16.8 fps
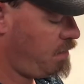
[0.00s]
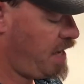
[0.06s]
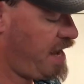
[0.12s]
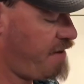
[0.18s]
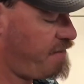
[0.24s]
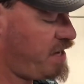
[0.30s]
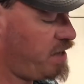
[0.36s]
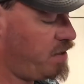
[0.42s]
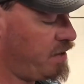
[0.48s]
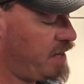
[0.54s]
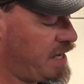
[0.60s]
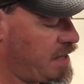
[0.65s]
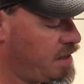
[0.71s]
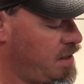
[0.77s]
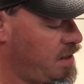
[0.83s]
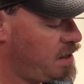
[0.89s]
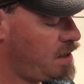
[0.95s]
heavy duty
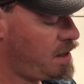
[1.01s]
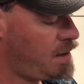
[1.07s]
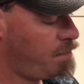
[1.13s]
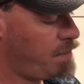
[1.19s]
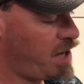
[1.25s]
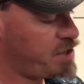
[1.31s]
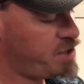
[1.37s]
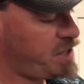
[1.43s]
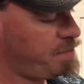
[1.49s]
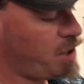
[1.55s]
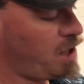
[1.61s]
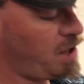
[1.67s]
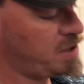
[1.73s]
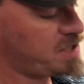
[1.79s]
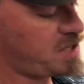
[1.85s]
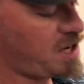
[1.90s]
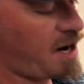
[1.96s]
bungee
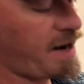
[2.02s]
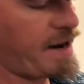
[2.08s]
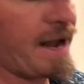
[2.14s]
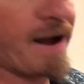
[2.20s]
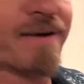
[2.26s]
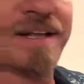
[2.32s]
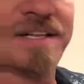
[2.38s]
ball, started out